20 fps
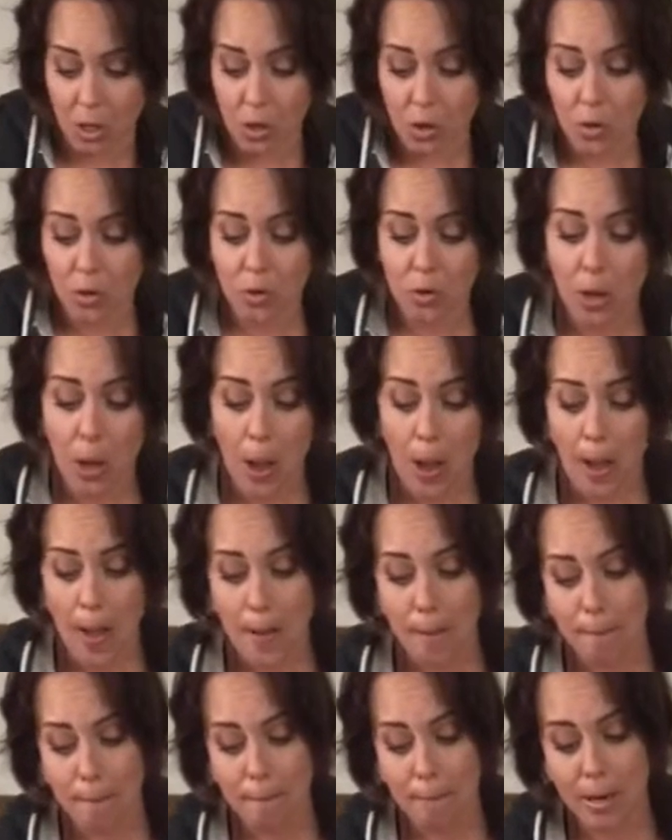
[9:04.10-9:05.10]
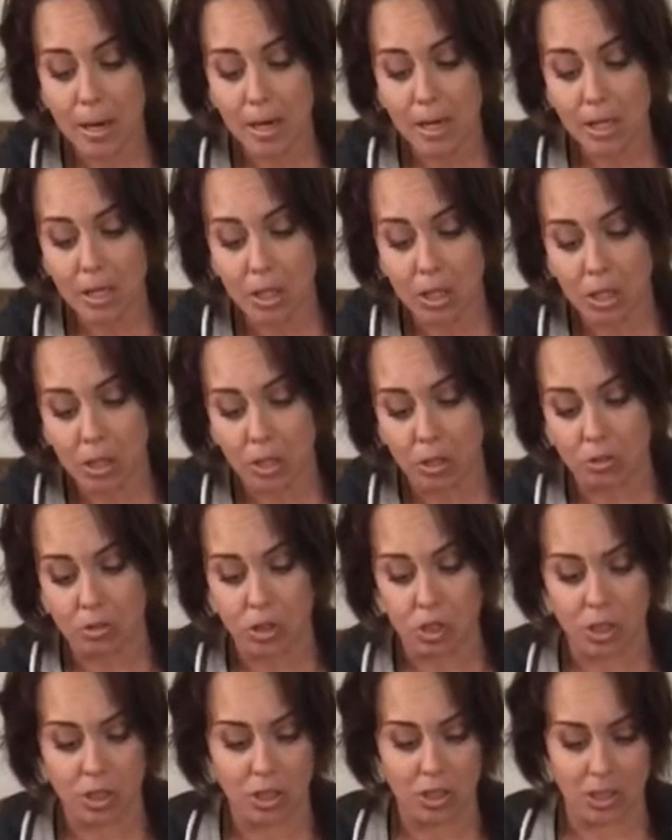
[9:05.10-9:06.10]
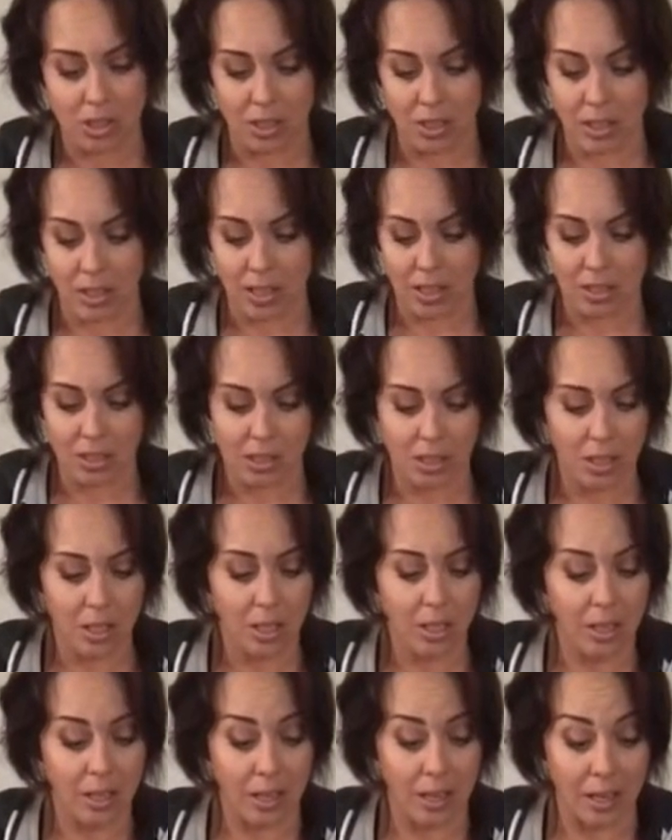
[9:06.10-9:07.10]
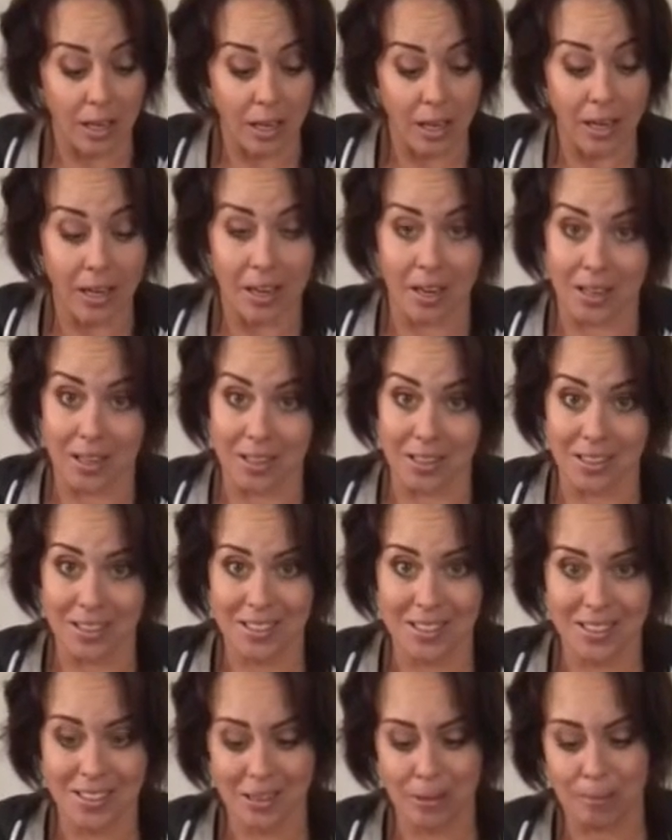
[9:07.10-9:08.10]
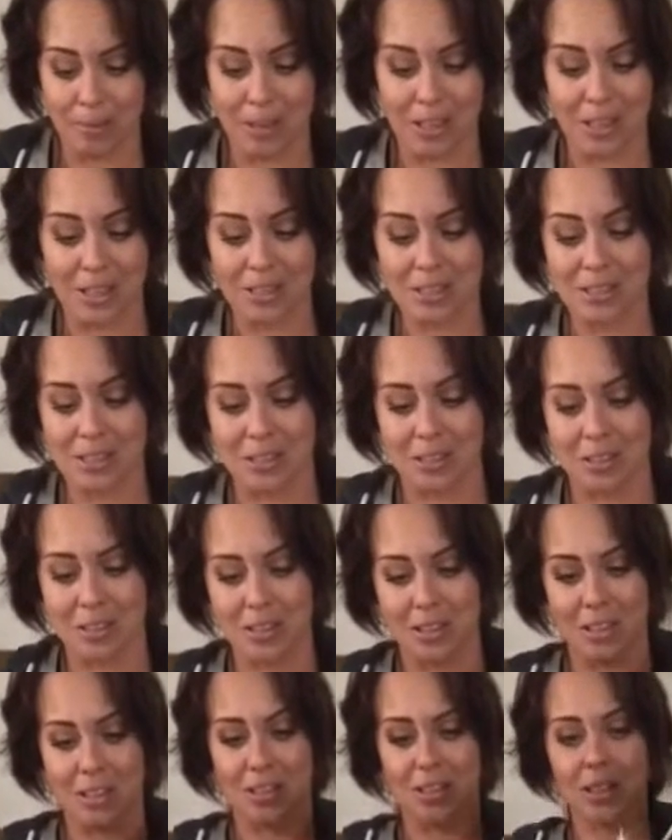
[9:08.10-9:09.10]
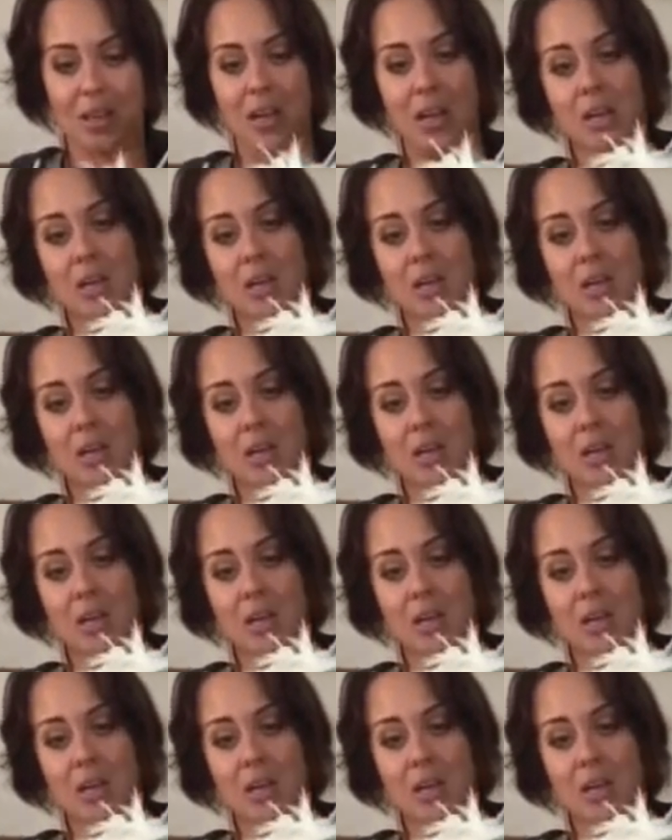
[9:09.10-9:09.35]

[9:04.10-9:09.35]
own, but you know, just in case. And because they're long,